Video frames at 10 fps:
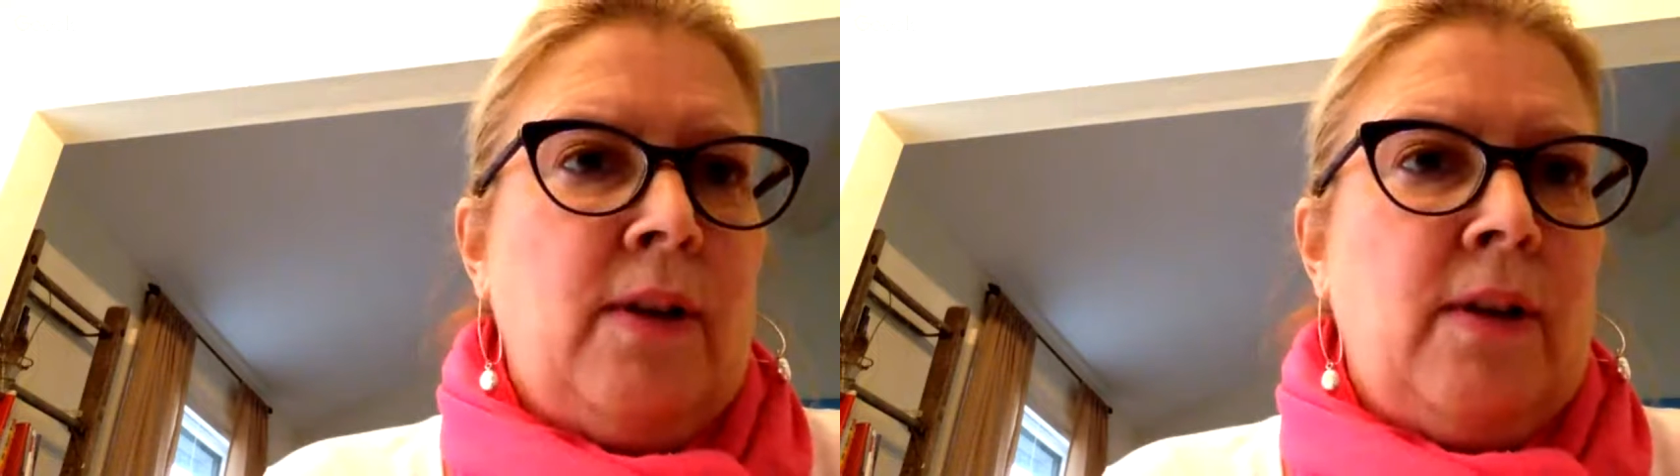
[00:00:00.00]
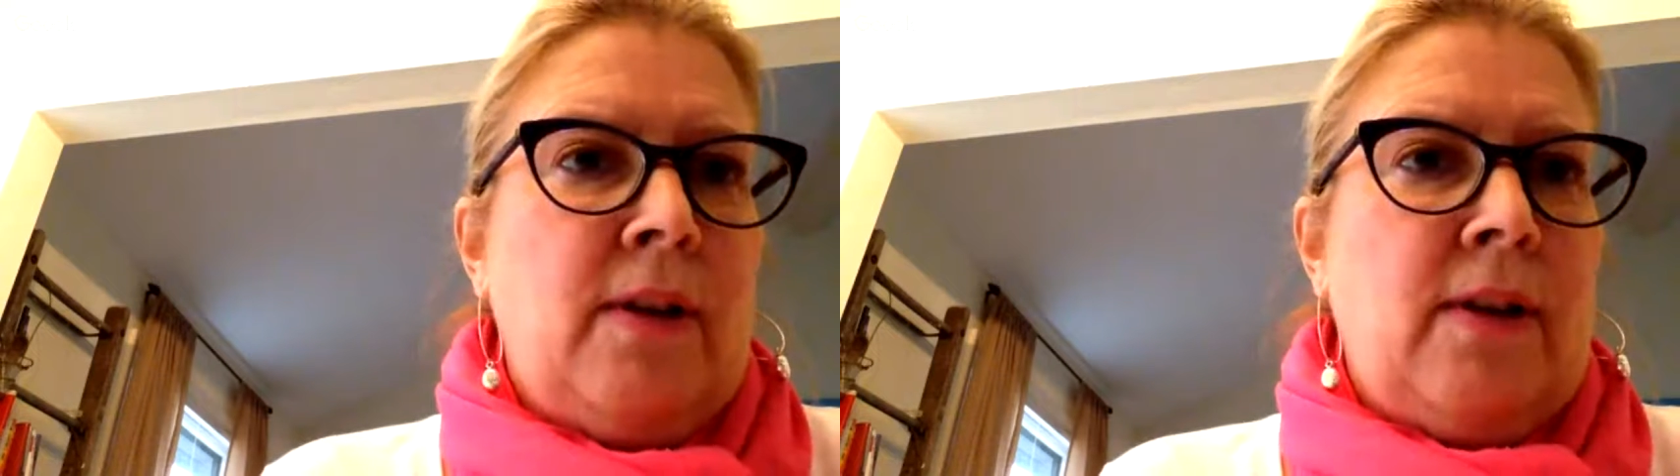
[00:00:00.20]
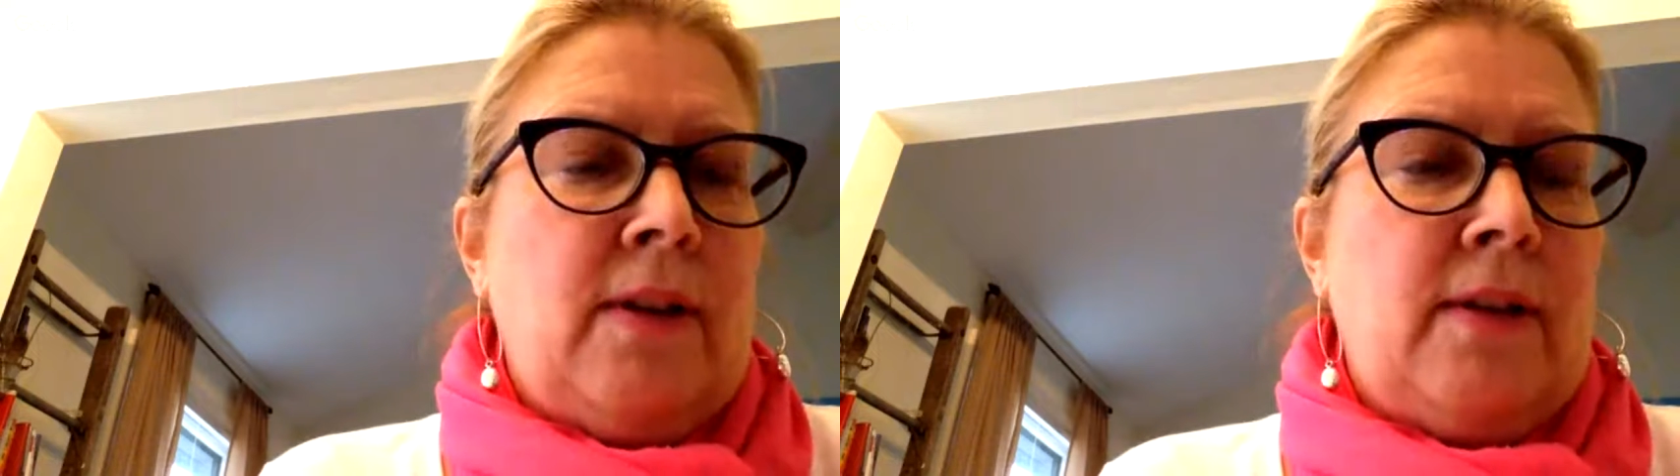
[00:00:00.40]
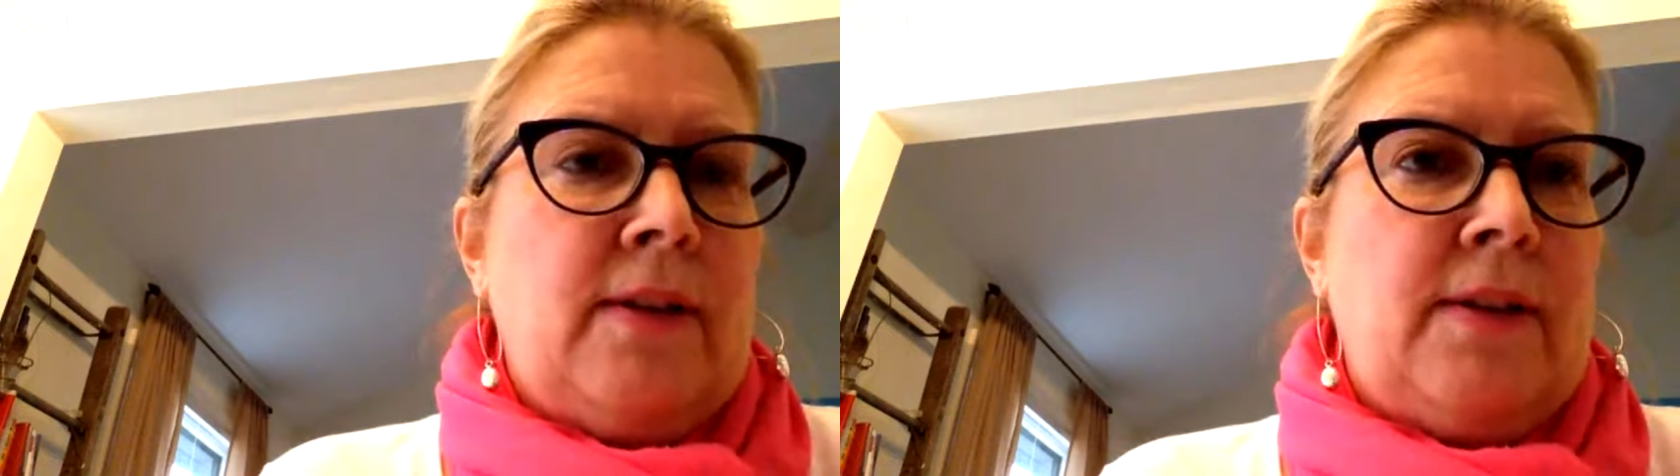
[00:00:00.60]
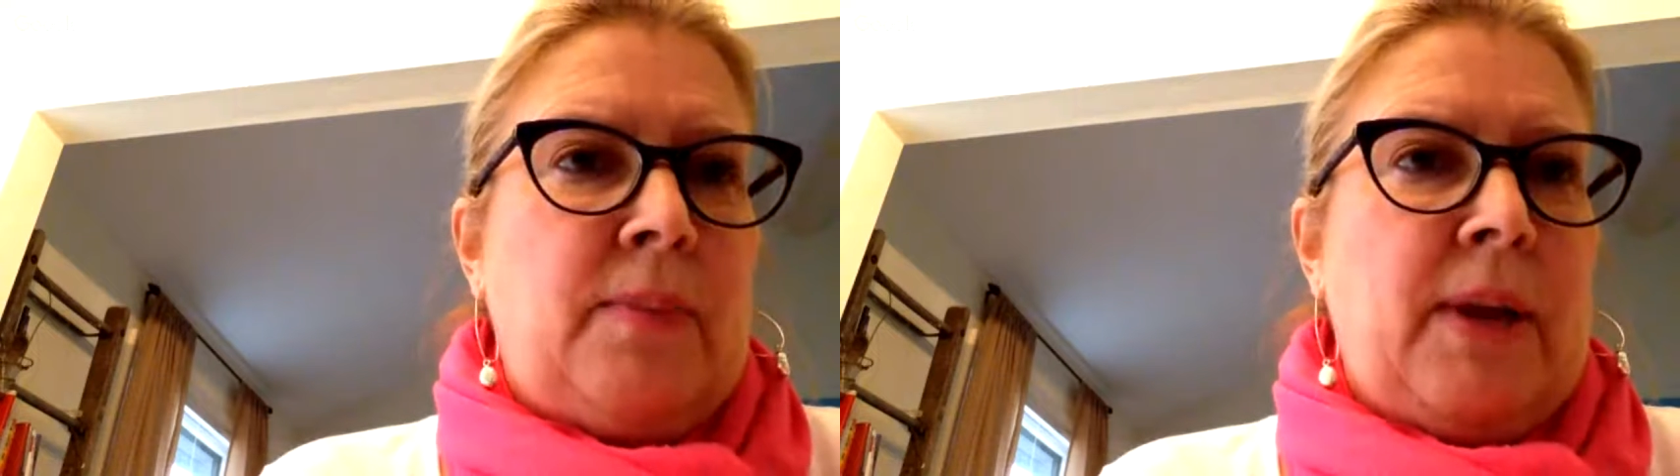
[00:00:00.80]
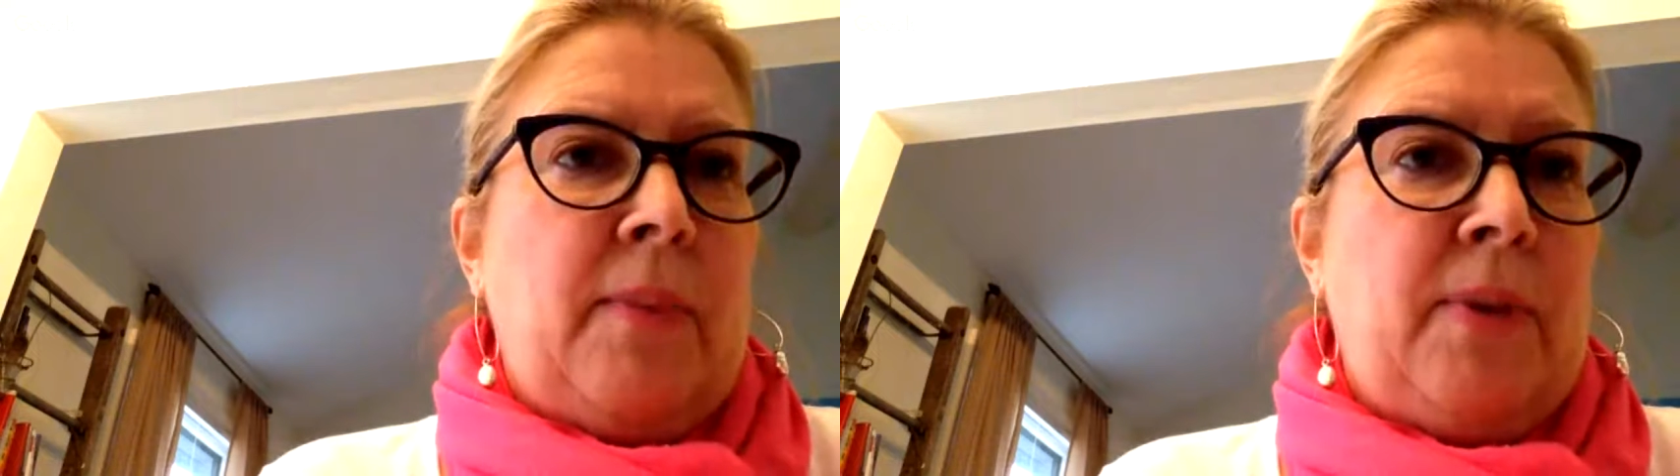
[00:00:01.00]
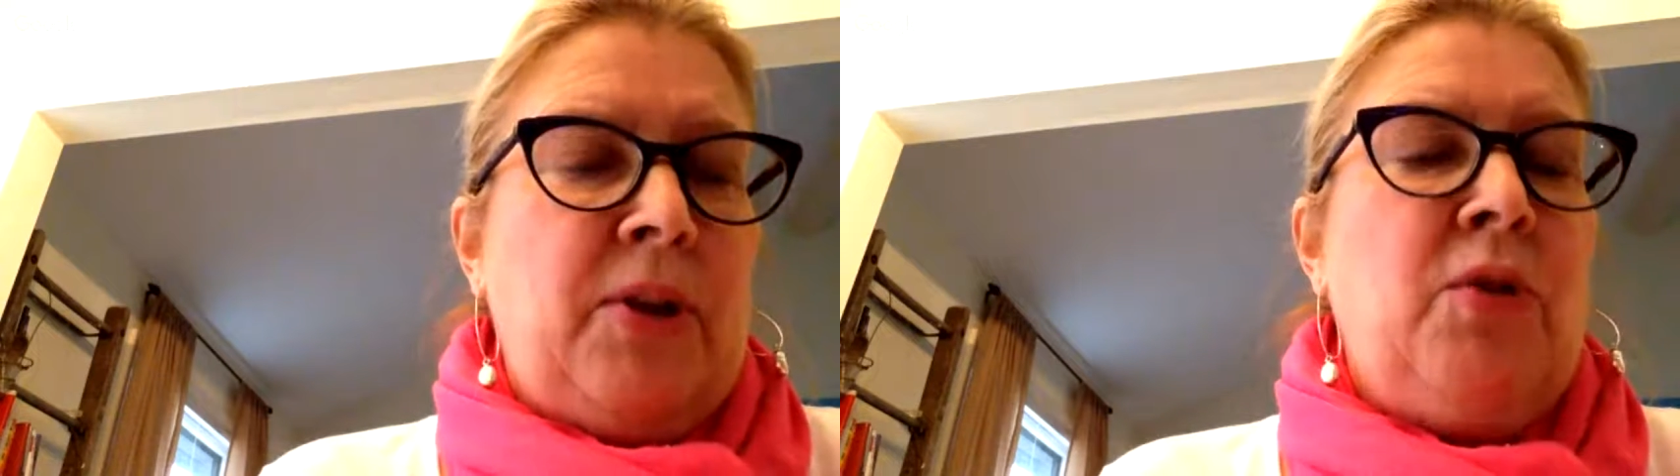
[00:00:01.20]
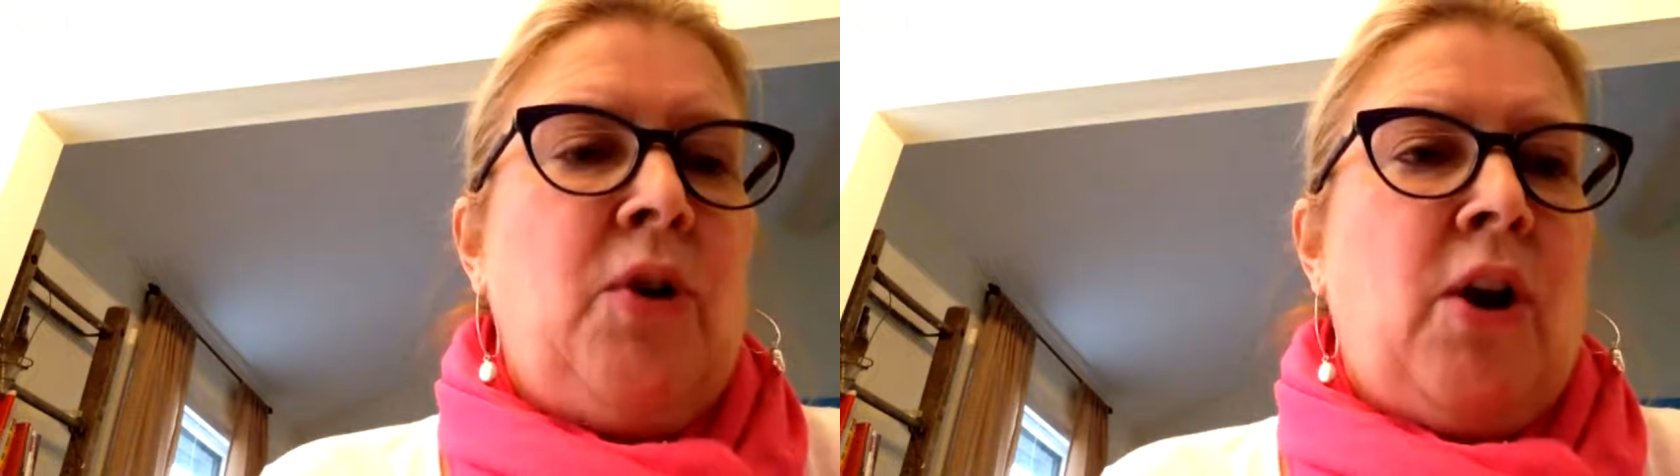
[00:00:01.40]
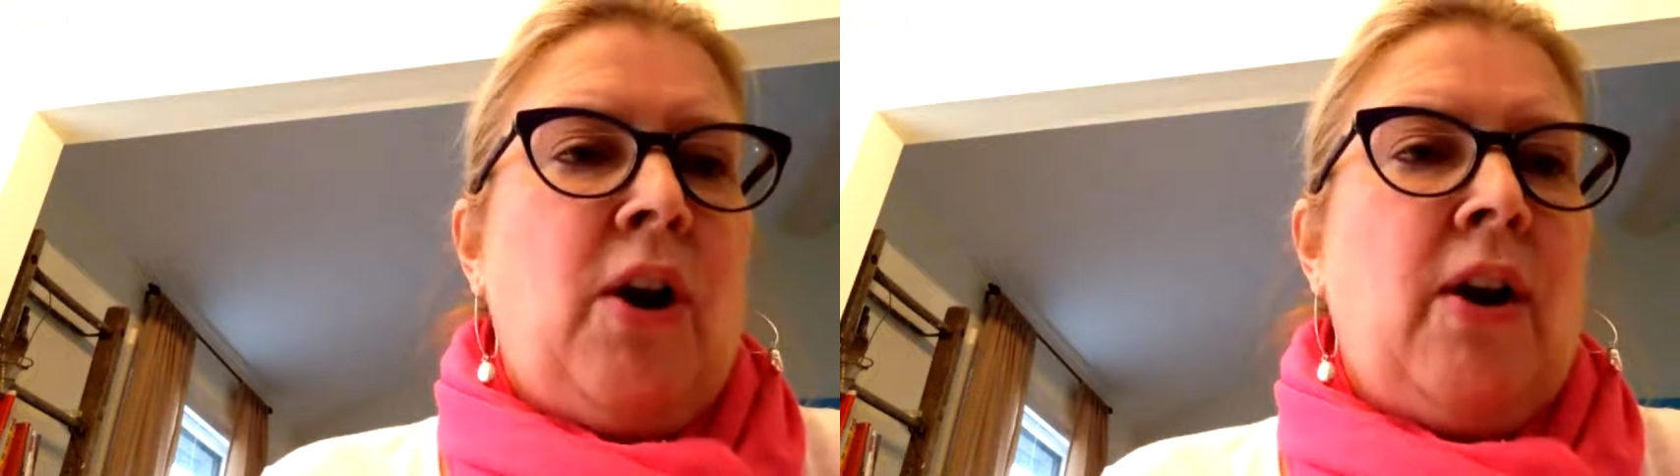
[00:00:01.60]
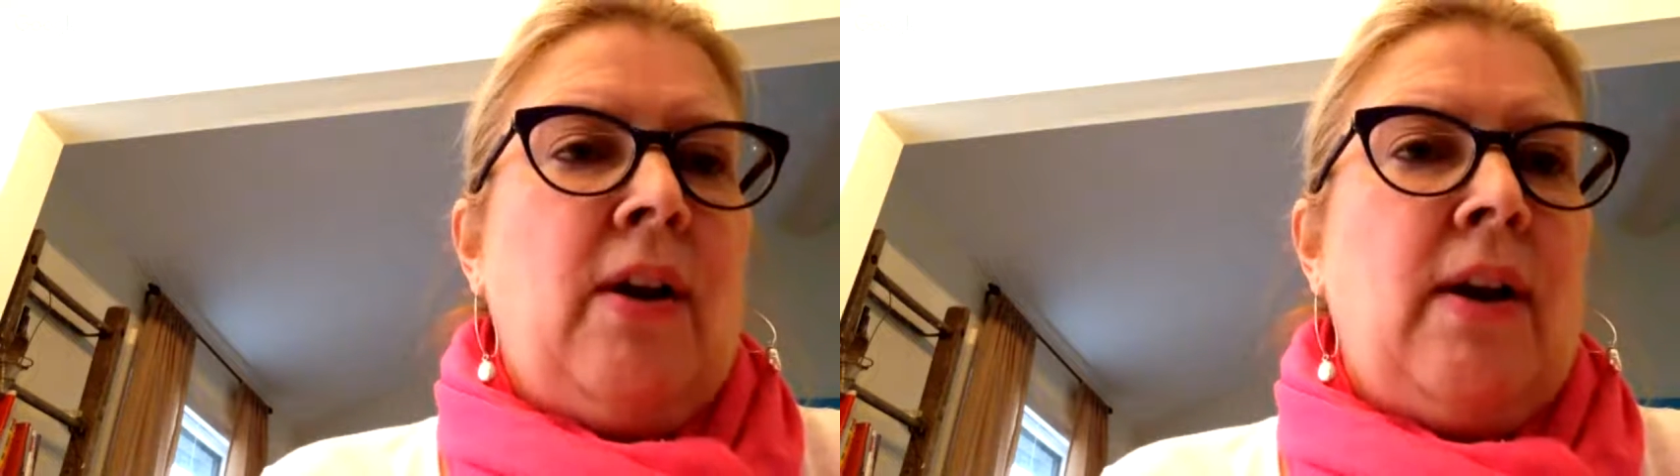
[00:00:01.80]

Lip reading: to pick up a new car,